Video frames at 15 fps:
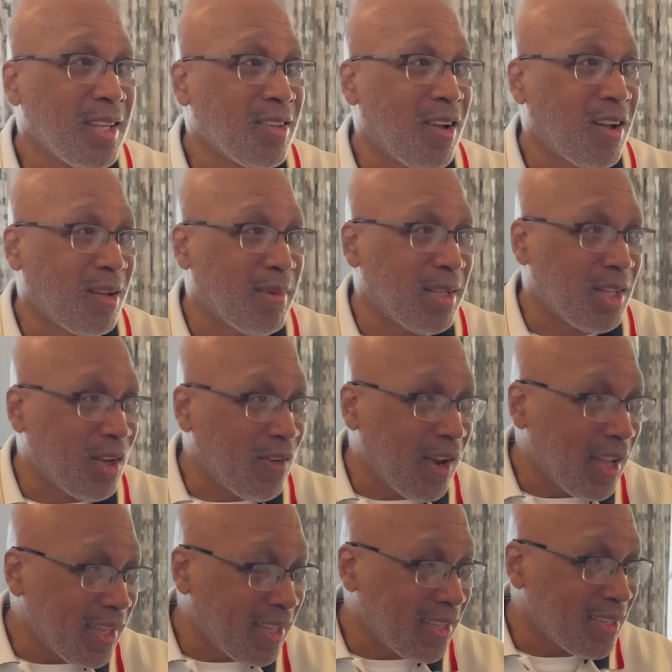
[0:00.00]
talk about the
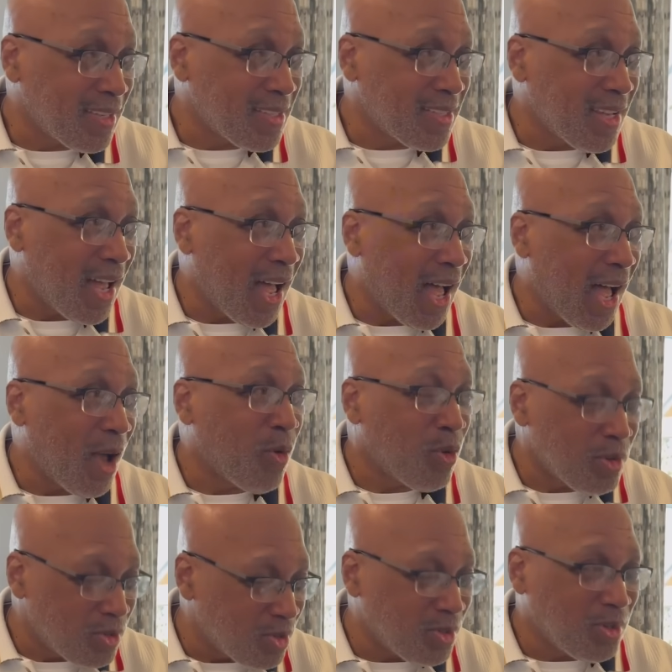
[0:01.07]
grandkids, I
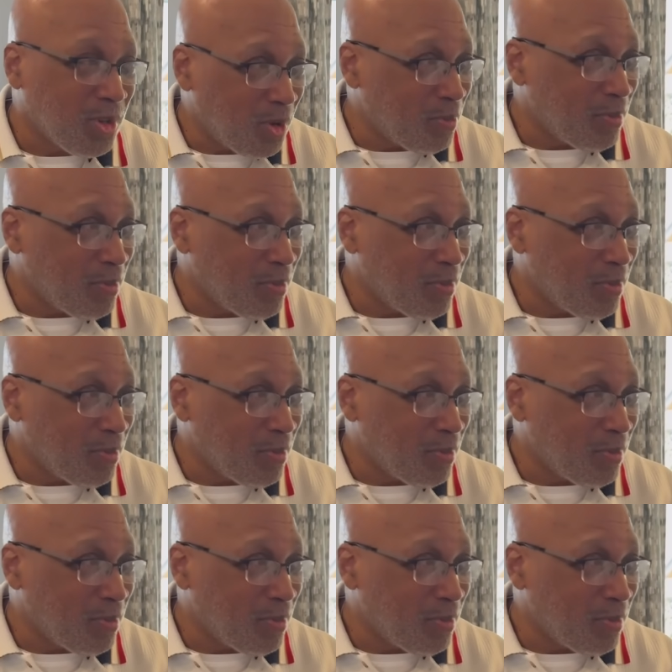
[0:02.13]
want you to know,